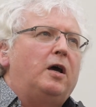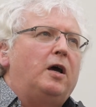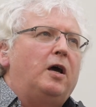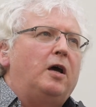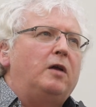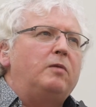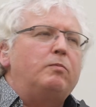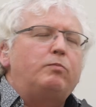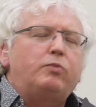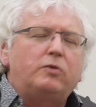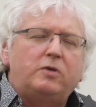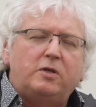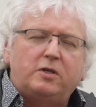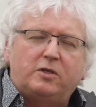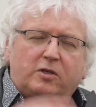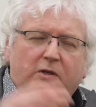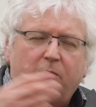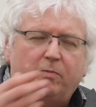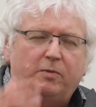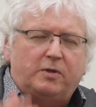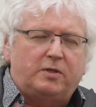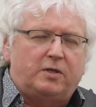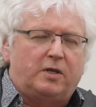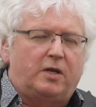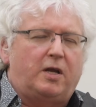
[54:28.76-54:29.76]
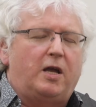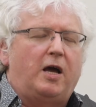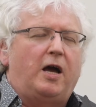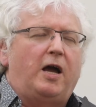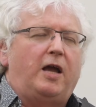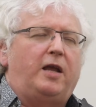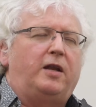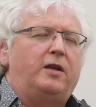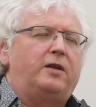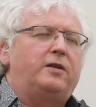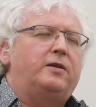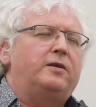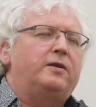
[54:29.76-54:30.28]
And Buddhism is a
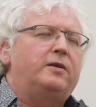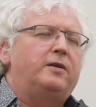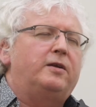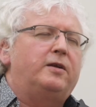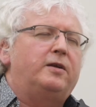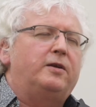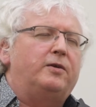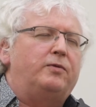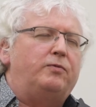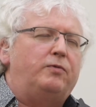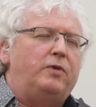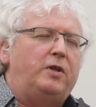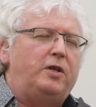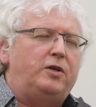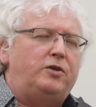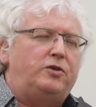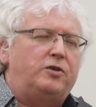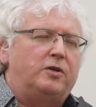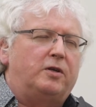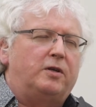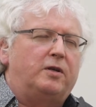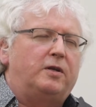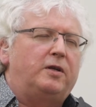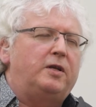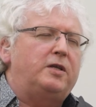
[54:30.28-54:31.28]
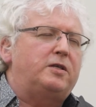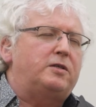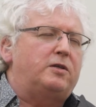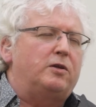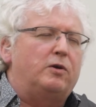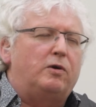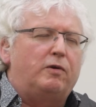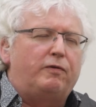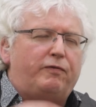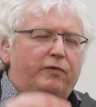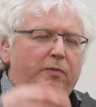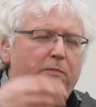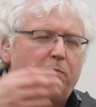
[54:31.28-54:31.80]
kind religion. It's
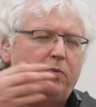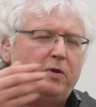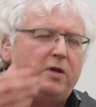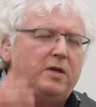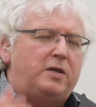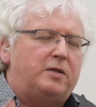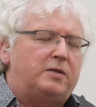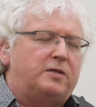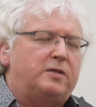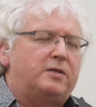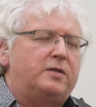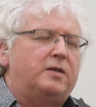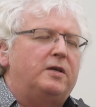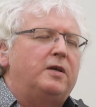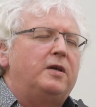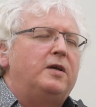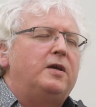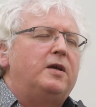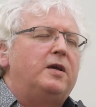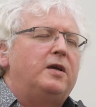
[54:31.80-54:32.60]
all for peace.